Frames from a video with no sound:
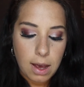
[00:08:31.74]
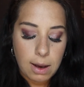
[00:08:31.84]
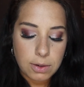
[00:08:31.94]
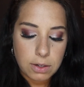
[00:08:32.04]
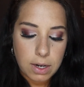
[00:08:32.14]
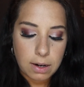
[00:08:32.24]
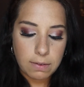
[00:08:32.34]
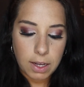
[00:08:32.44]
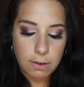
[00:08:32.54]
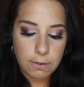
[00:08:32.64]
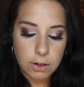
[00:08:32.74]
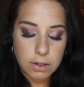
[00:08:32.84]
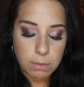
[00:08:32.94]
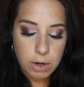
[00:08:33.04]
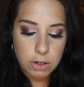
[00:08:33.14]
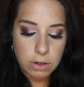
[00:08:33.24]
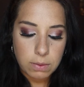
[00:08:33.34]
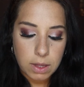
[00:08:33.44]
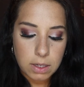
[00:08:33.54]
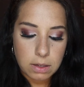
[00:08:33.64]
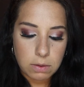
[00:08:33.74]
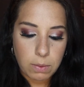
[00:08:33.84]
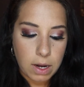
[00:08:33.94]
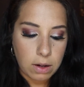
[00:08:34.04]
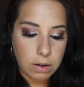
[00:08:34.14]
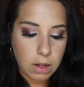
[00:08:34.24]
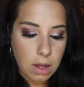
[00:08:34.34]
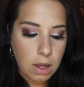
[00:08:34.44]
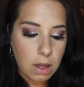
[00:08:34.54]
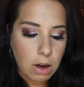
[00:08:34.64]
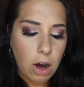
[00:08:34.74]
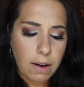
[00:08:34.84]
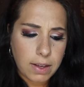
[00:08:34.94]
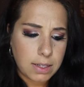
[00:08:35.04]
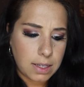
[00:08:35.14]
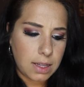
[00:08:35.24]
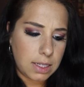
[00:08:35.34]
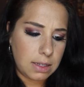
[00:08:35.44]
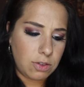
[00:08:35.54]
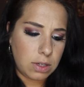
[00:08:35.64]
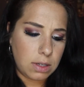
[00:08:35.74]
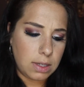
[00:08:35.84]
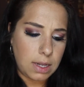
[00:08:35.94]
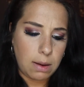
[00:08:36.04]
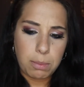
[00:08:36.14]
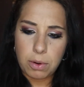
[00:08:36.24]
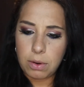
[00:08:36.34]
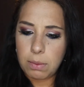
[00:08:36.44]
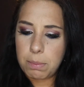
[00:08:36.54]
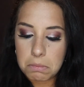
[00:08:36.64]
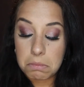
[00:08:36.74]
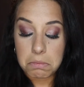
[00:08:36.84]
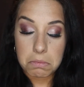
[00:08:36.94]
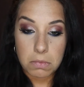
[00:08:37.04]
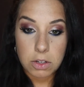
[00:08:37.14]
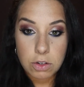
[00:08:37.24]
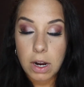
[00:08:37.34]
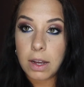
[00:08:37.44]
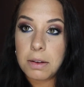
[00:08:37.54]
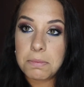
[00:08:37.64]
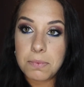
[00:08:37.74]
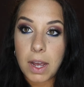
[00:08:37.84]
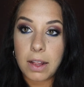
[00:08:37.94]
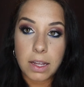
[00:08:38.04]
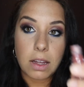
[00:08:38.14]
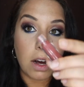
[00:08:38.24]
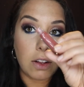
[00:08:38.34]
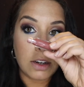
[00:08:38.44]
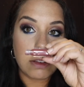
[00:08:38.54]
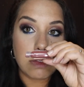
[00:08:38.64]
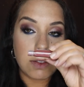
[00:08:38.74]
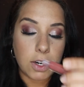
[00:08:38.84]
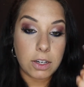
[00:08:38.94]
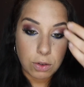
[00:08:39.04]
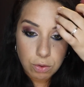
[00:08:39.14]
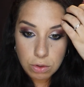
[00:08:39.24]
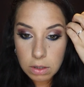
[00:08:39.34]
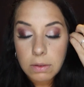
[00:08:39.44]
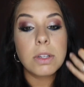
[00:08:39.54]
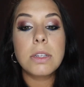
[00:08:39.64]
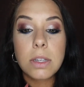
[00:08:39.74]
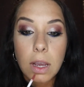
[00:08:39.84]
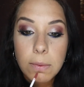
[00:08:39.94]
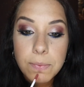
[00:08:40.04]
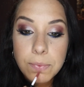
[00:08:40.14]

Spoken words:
I would do kind of like a first impression with this as well. Obviously, this is just a sample. Let's try it. I like the color. It's very neutral. Let's see.